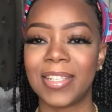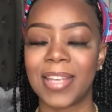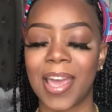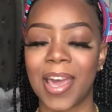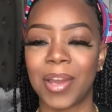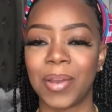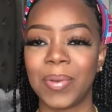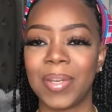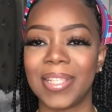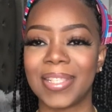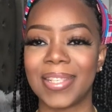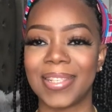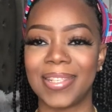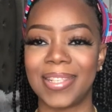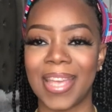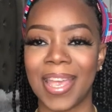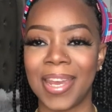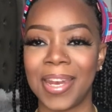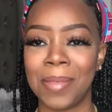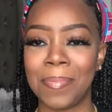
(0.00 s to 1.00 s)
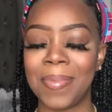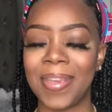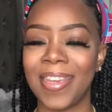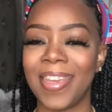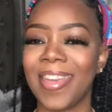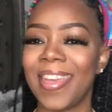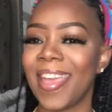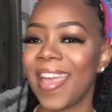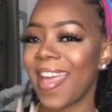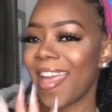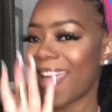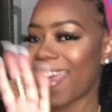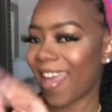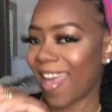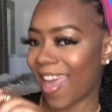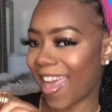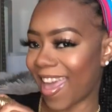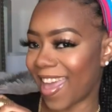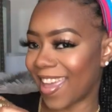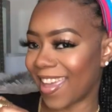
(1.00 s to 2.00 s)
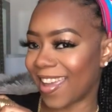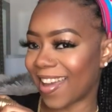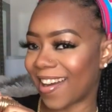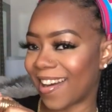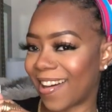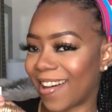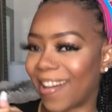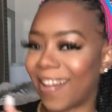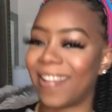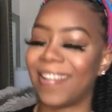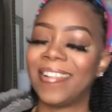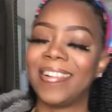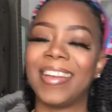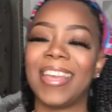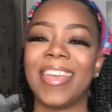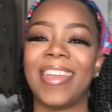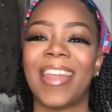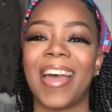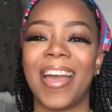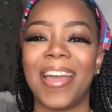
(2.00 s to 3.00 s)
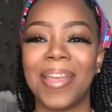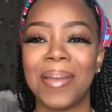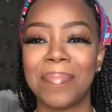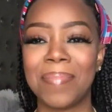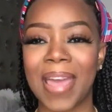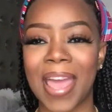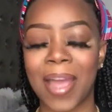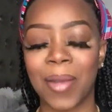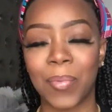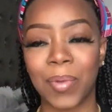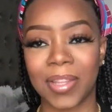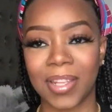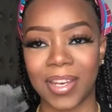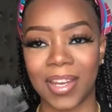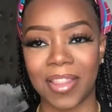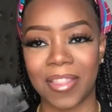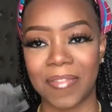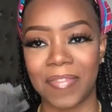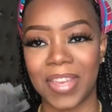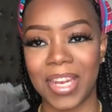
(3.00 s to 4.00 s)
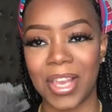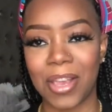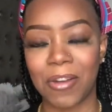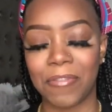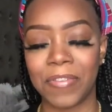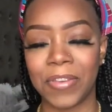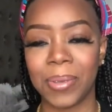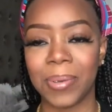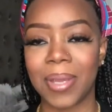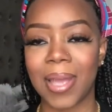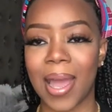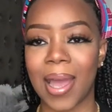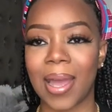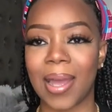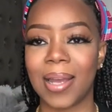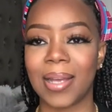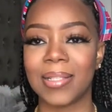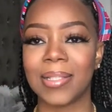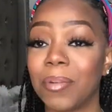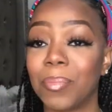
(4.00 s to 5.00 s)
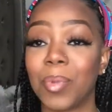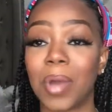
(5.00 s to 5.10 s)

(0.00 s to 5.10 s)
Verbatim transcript: channel. This is Danni Bee. Hey y'all, and I am back with another video for you guys.